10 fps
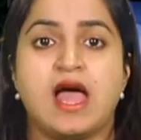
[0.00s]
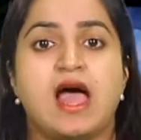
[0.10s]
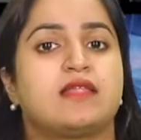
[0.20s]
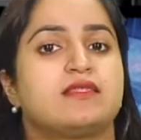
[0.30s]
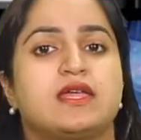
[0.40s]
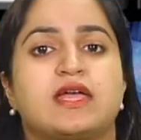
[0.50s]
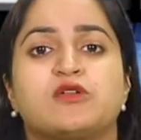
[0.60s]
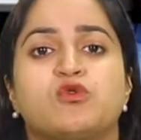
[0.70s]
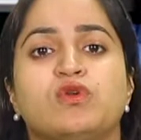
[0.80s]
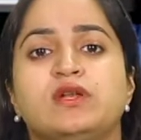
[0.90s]
and they can
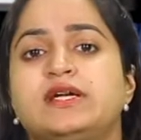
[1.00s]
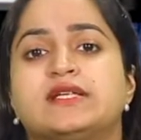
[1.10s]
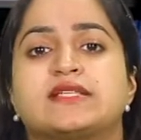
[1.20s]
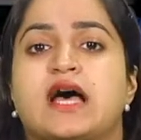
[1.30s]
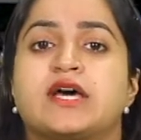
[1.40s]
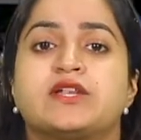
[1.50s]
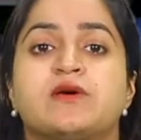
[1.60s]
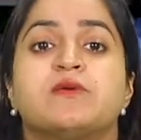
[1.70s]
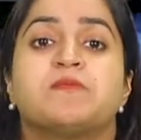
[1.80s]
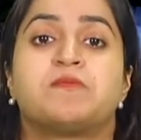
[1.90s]
only desire
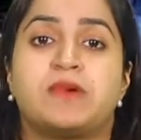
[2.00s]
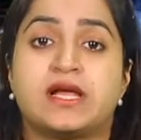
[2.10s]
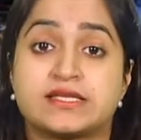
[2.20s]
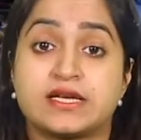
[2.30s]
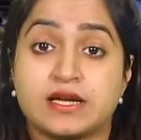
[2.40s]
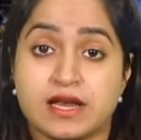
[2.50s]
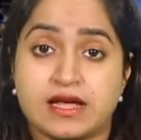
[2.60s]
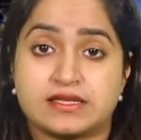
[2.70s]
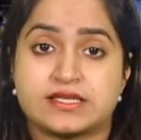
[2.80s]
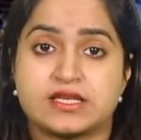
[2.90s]

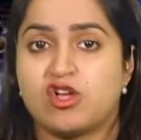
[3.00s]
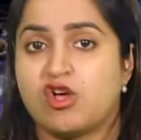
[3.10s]
pleasantness.